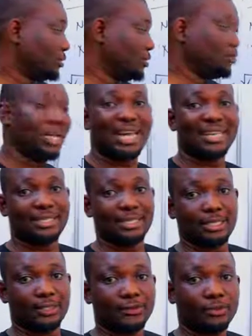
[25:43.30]
Uric
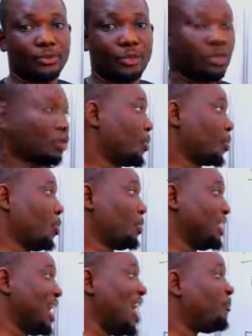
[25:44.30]
acid. So
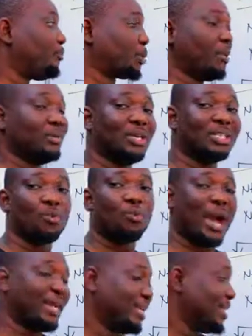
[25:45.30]
because they have problem, the reason
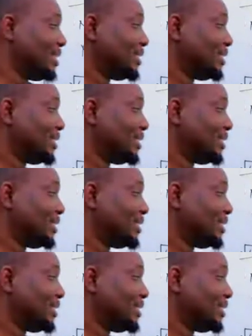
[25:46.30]
why